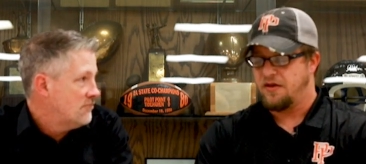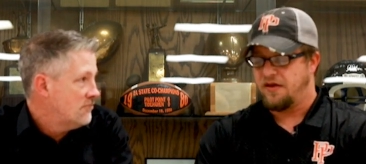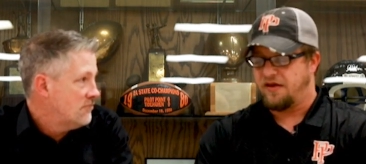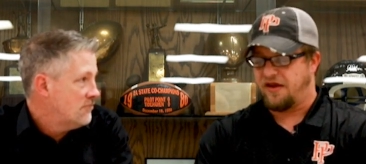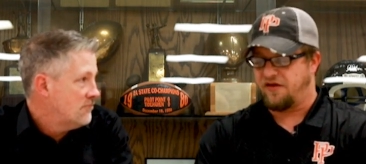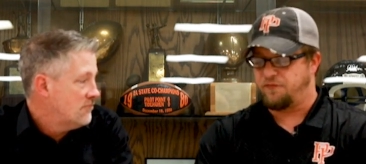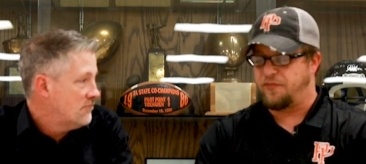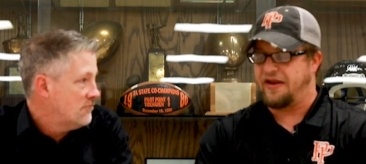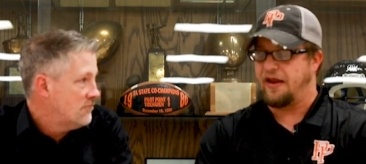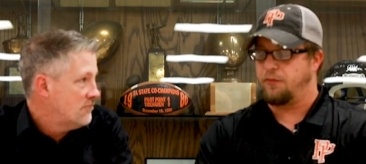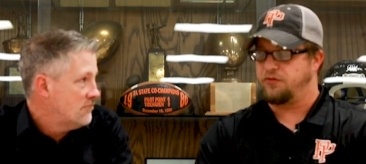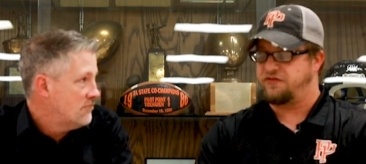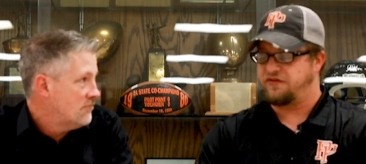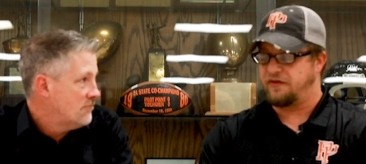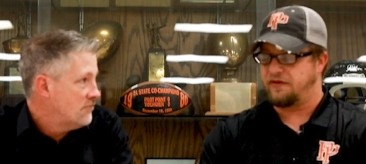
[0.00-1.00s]
Speaker 1: have been
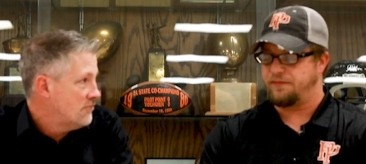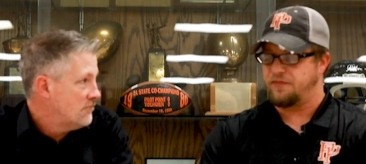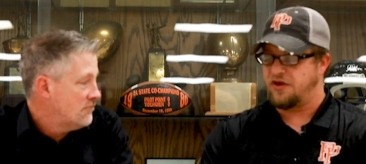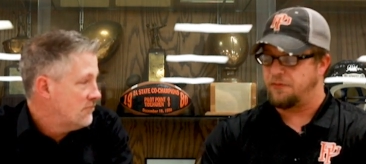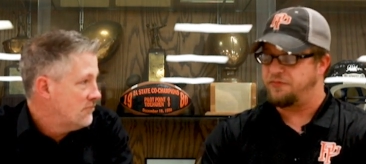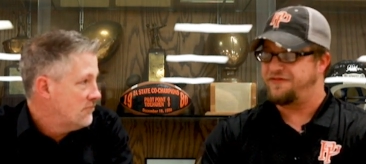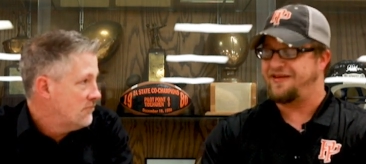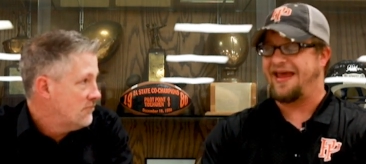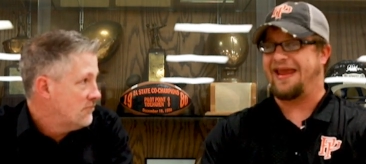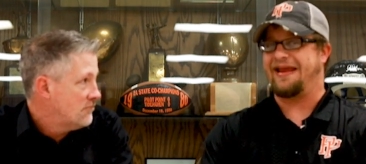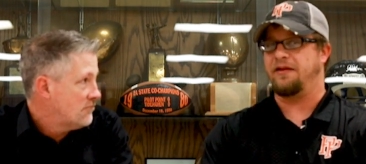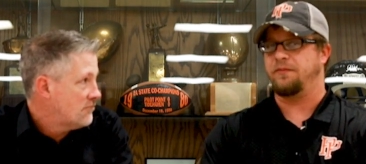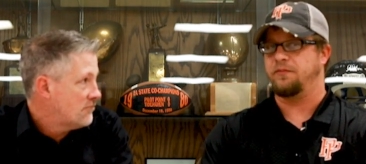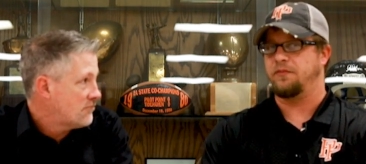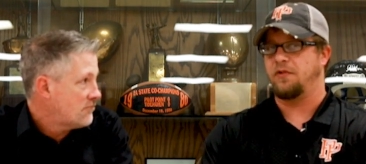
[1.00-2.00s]
able to
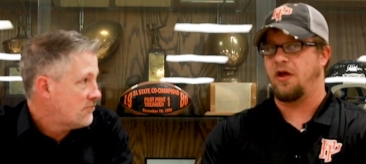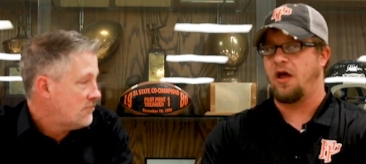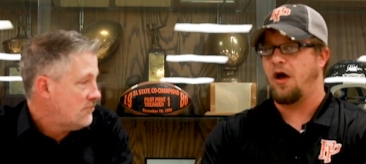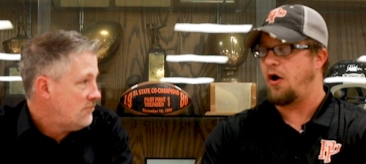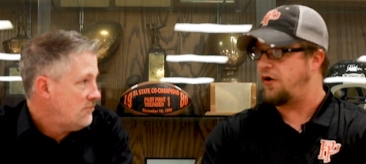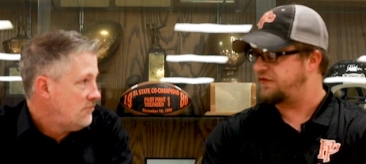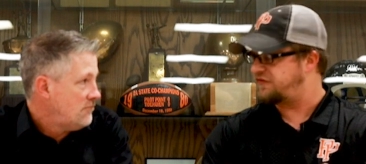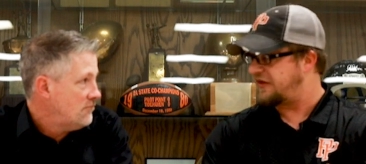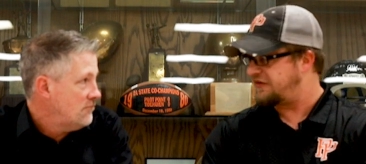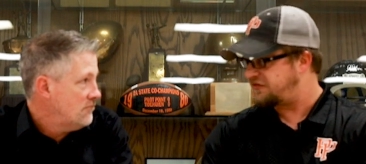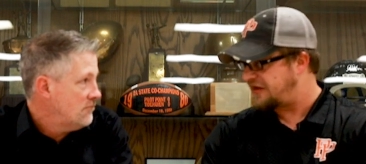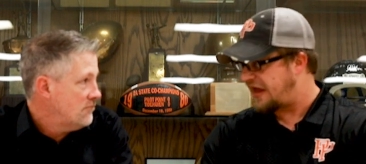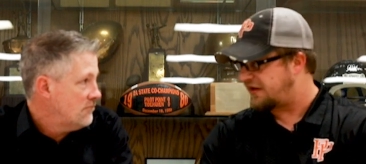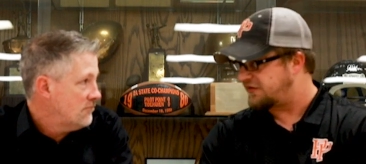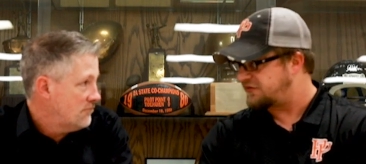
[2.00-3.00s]
obtain uh,
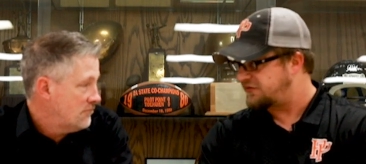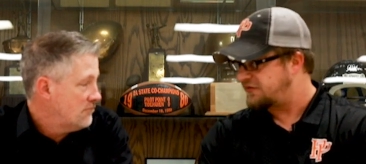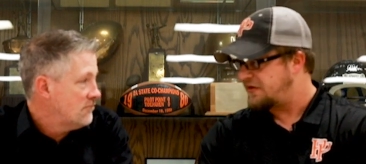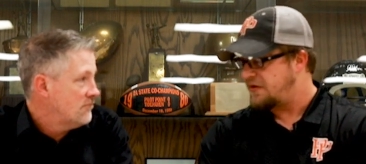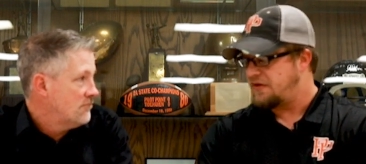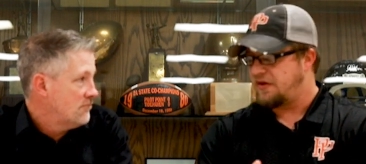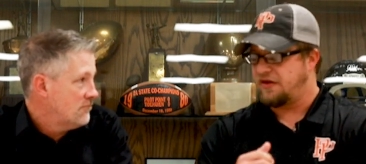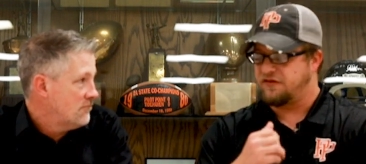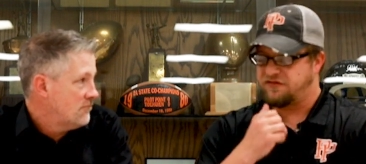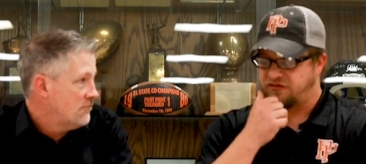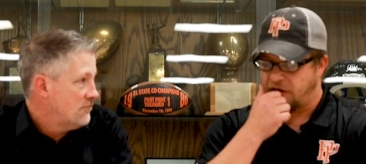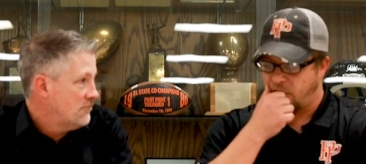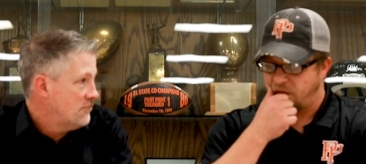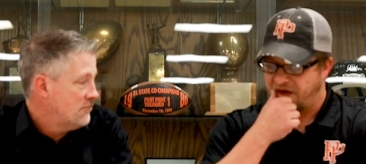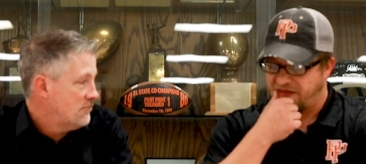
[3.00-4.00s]
All-State status. And
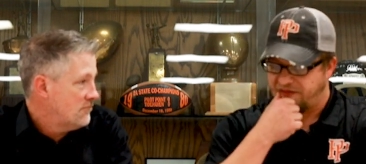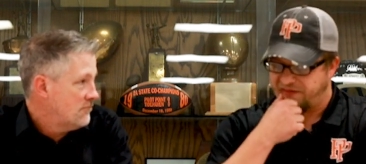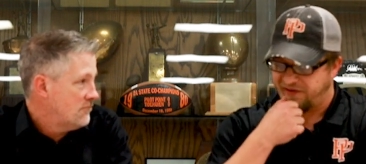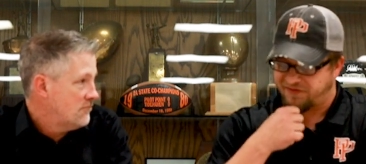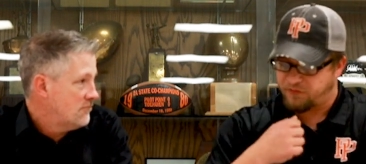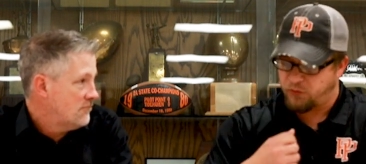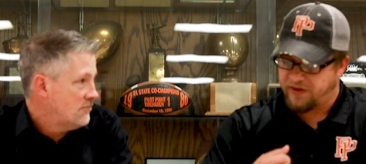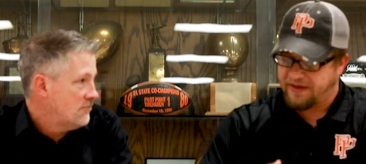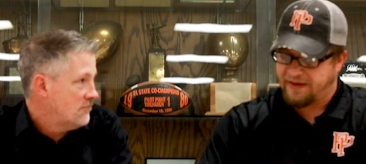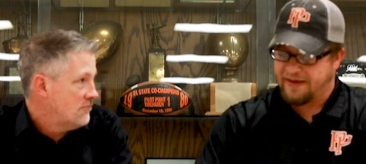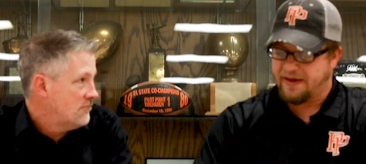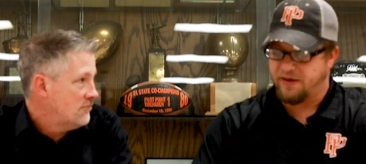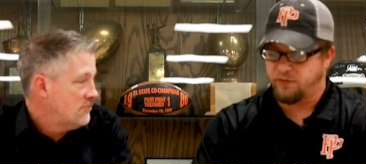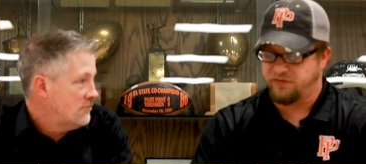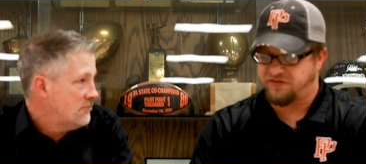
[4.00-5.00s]
so uh, this
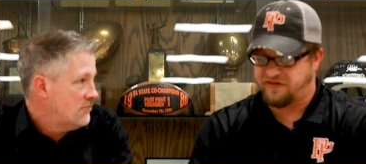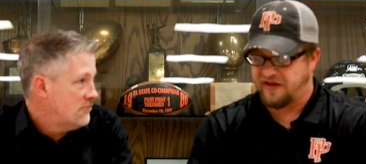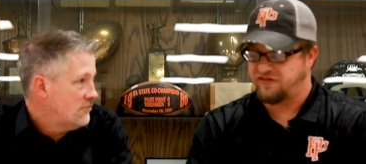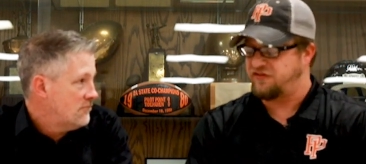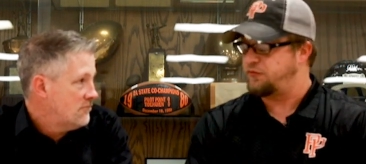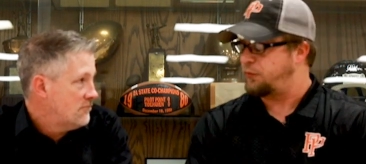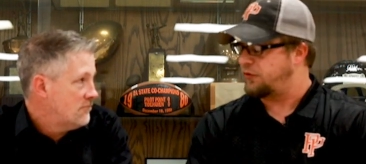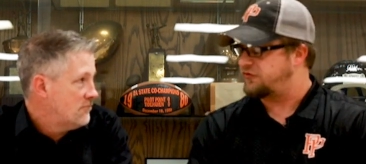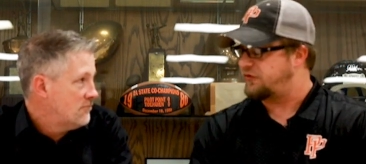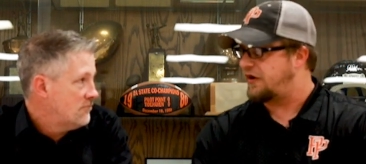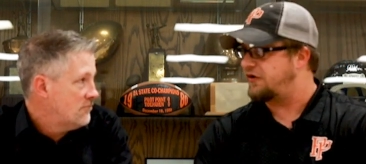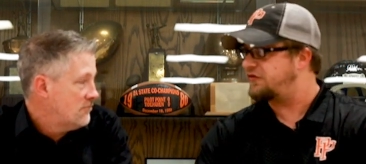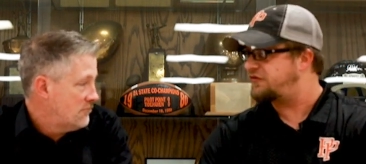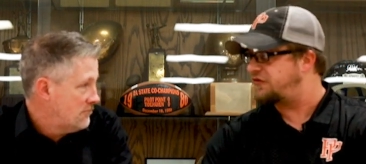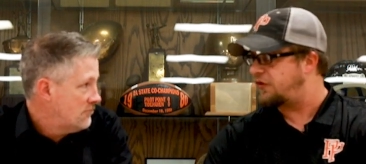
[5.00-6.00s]
week uh, was Texas Sports
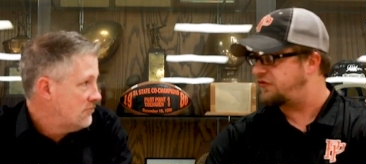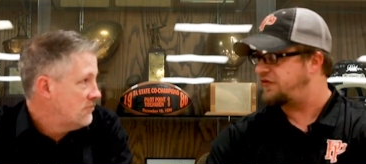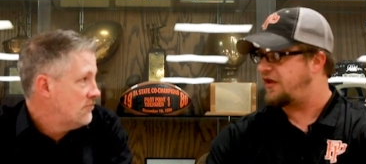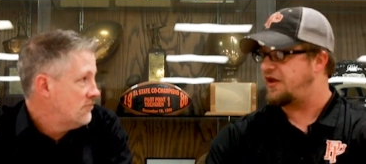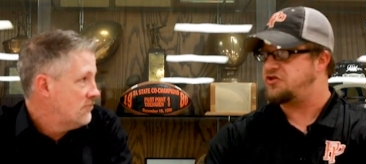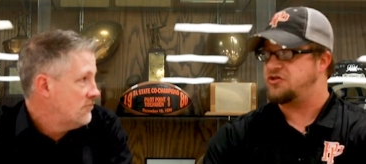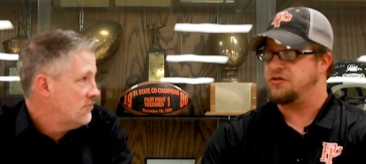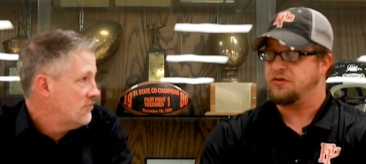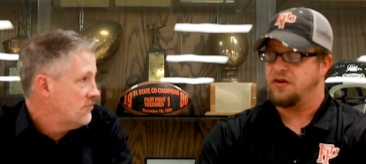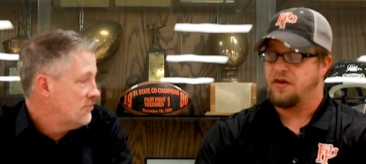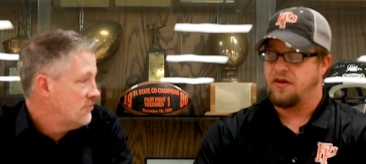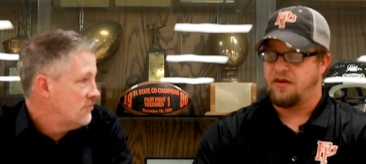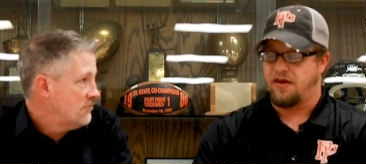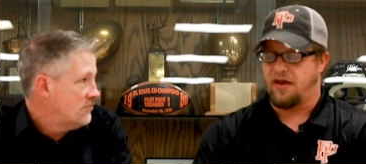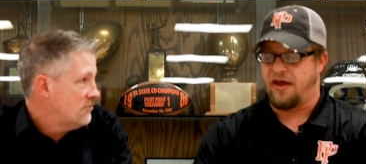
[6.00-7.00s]
Writers Association.
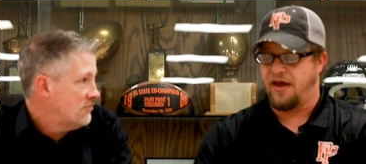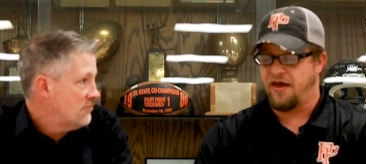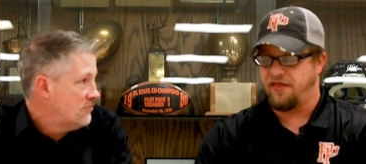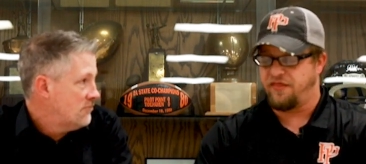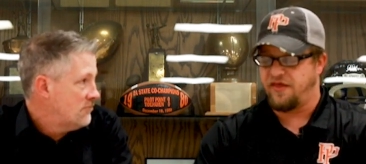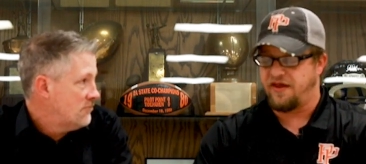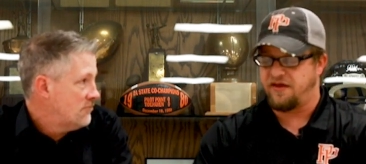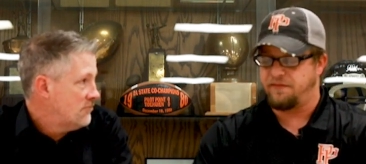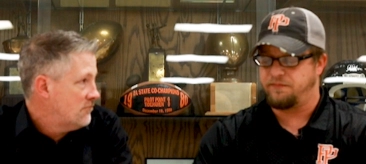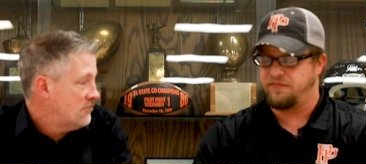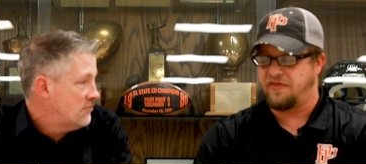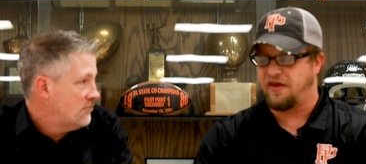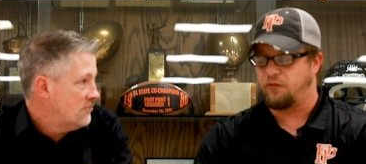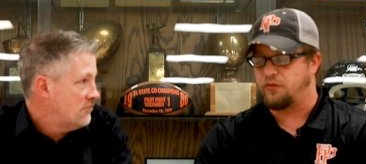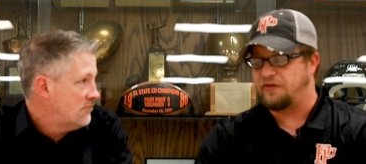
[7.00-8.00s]
Uh, they
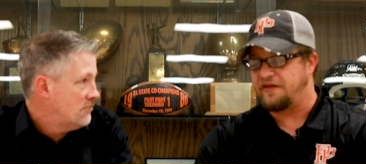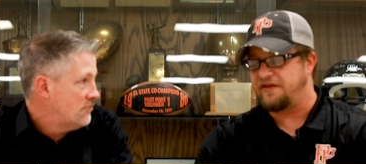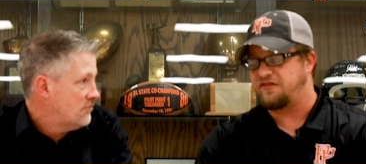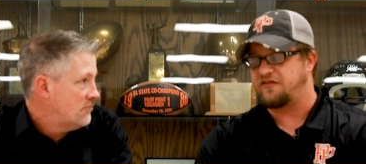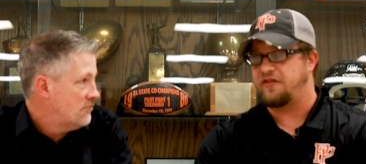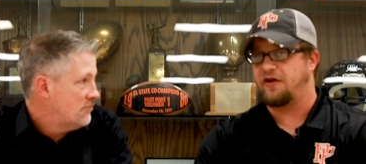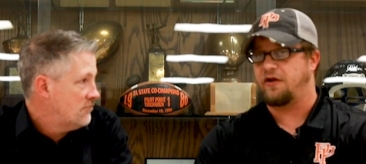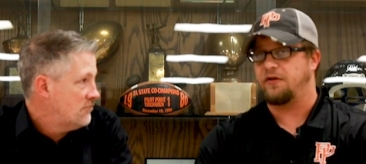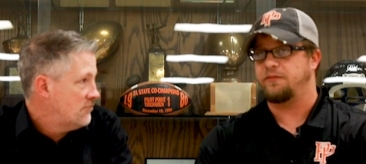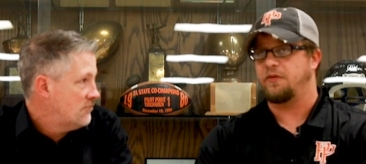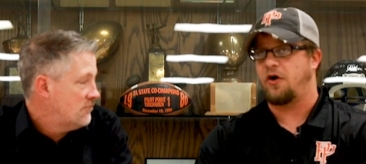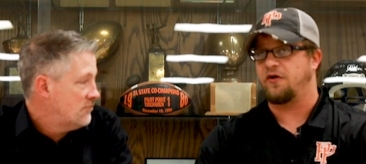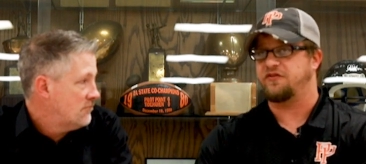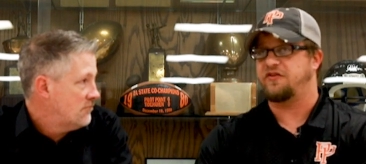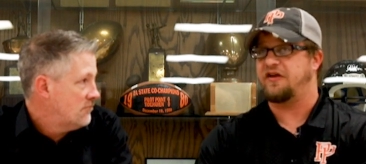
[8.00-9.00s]
they released
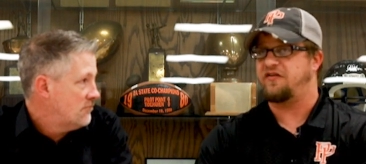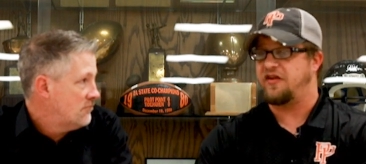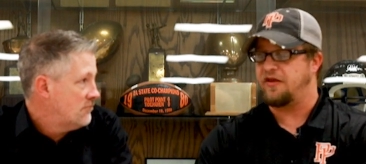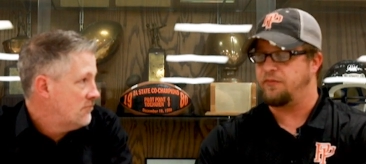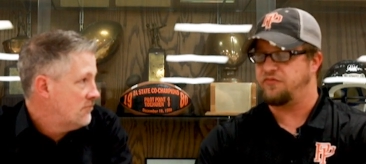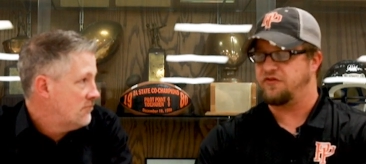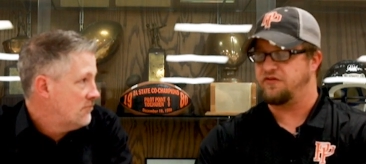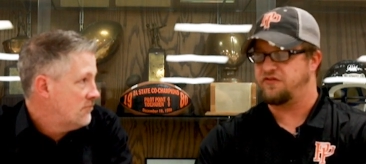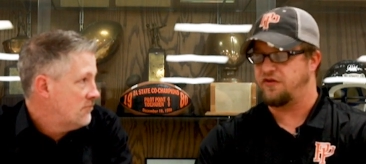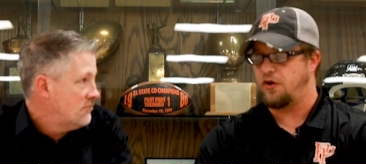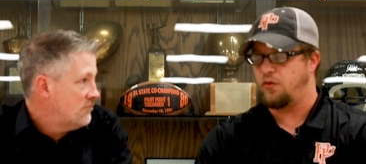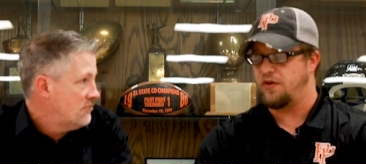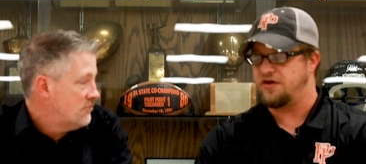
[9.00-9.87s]
their all-state teams, and so